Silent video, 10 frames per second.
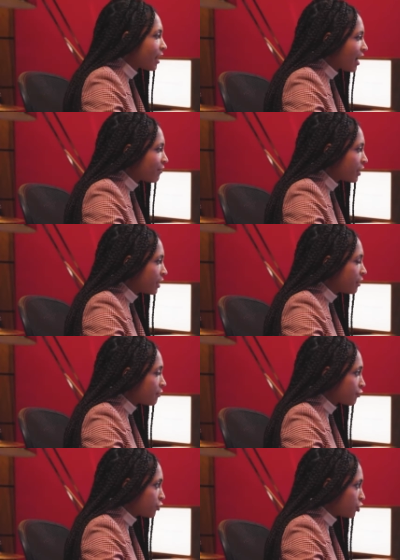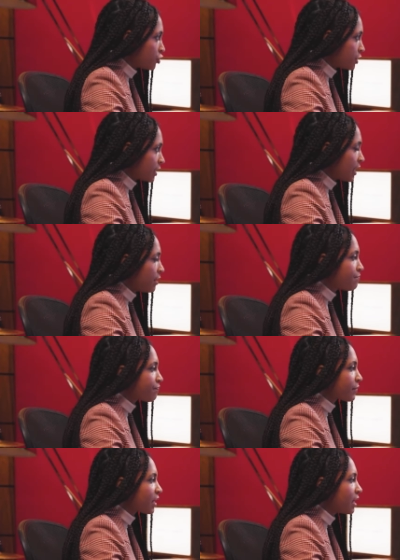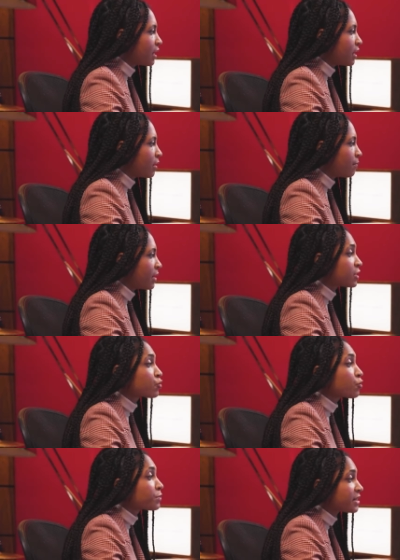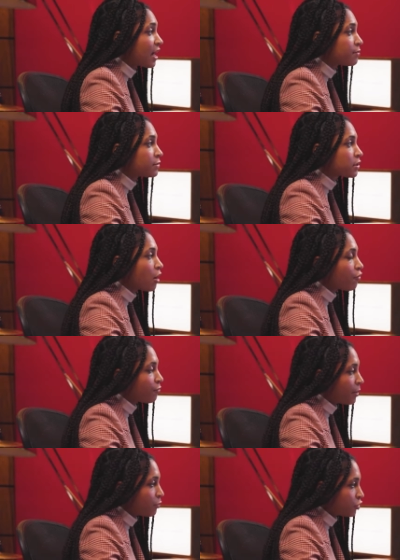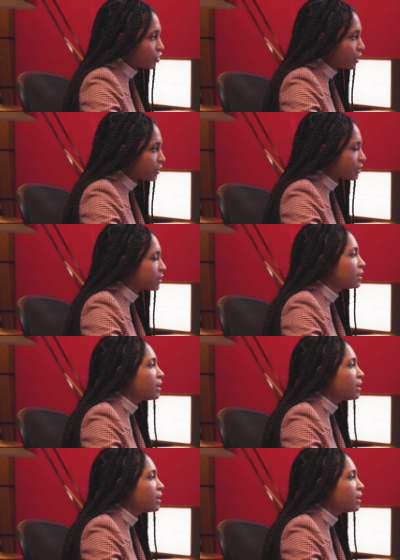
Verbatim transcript: I have here for you today is group stems of my project.